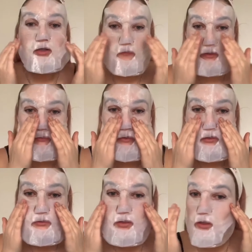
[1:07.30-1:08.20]
face
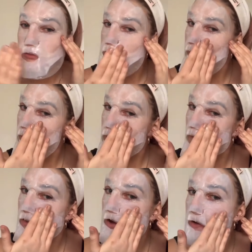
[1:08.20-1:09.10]
masks are actually like
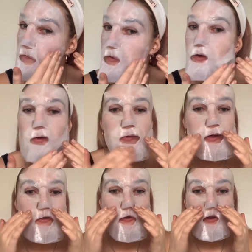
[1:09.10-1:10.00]
quite big compared
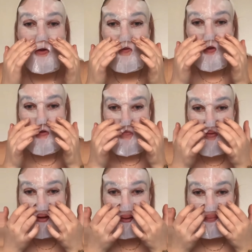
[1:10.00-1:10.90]
to a lot of others,
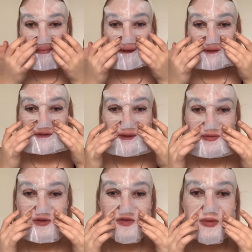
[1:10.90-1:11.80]
but it seems
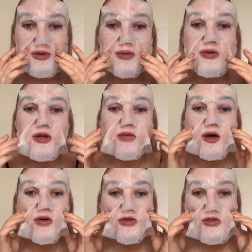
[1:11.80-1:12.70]
to fit me pretty
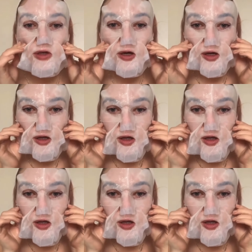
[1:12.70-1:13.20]
well, so